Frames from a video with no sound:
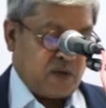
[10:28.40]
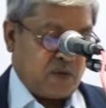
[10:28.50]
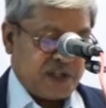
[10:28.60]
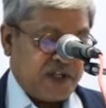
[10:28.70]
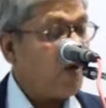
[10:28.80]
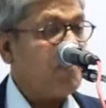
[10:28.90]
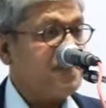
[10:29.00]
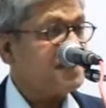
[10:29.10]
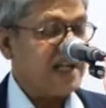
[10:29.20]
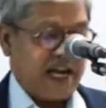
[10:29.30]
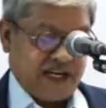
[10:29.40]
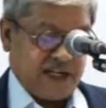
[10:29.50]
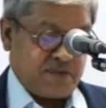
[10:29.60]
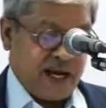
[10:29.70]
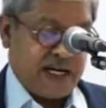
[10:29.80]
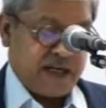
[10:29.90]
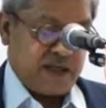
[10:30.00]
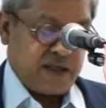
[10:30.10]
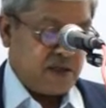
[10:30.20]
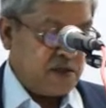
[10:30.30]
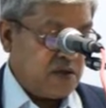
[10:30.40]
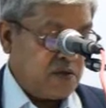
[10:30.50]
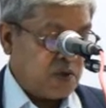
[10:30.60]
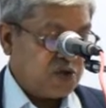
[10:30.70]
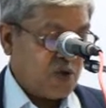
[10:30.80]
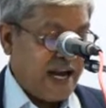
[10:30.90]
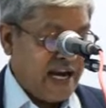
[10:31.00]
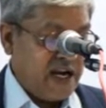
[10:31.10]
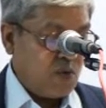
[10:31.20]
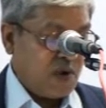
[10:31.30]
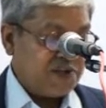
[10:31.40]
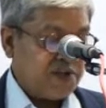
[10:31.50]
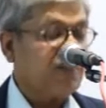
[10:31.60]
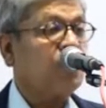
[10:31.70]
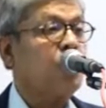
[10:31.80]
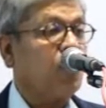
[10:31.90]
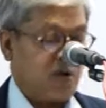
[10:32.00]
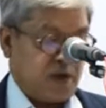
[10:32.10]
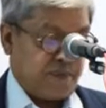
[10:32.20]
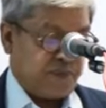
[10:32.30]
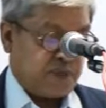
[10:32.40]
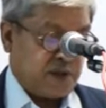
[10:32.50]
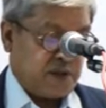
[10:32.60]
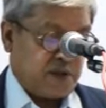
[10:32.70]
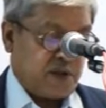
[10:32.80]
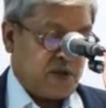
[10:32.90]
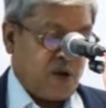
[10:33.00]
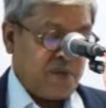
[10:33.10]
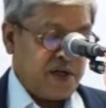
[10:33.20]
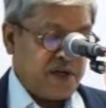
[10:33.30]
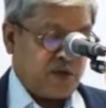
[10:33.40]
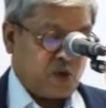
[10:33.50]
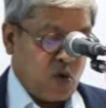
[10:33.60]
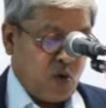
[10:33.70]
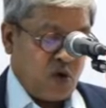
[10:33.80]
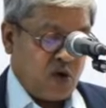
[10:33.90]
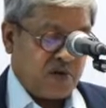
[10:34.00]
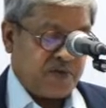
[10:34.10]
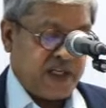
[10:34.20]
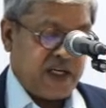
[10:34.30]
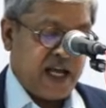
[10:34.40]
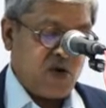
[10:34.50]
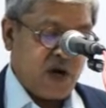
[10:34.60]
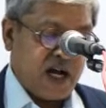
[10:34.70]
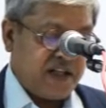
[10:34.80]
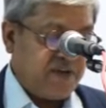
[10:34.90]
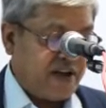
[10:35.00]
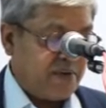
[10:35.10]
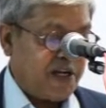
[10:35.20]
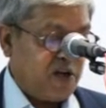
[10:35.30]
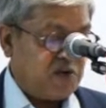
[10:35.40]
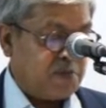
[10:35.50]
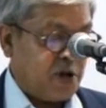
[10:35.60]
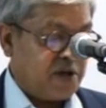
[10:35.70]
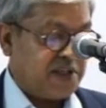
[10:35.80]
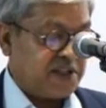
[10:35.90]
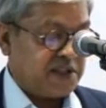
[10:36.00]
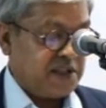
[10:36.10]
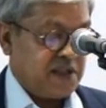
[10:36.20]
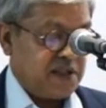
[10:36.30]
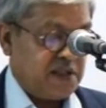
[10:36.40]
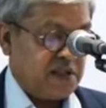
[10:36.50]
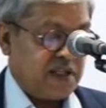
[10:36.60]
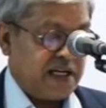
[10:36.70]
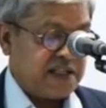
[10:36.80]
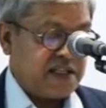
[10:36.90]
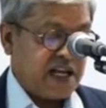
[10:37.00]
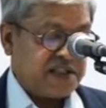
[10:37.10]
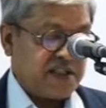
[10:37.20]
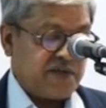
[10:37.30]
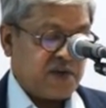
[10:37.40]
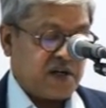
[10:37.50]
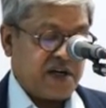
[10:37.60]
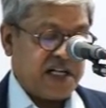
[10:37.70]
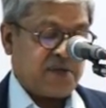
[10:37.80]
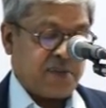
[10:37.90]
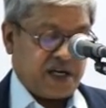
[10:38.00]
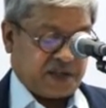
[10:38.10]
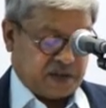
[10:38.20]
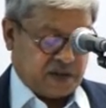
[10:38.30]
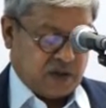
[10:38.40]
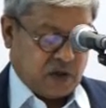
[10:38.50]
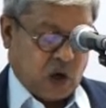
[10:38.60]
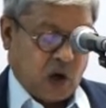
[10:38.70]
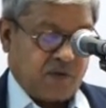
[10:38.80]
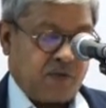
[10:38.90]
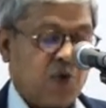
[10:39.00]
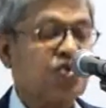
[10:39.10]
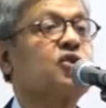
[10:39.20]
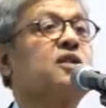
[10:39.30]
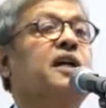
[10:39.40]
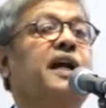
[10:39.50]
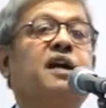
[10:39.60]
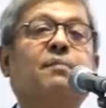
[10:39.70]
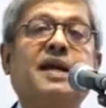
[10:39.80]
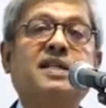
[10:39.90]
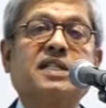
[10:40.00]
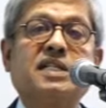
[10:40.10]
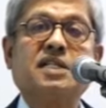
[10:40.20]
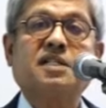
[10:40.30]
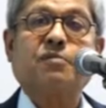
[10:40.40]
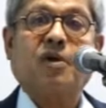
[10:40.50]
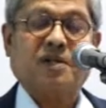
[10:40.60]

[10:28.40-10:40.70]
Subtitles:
What he obviously had in mind was to end once and for all the dominant role of the Nehru-Gandhi family over politics that has lasted for a greater part of post-independence India's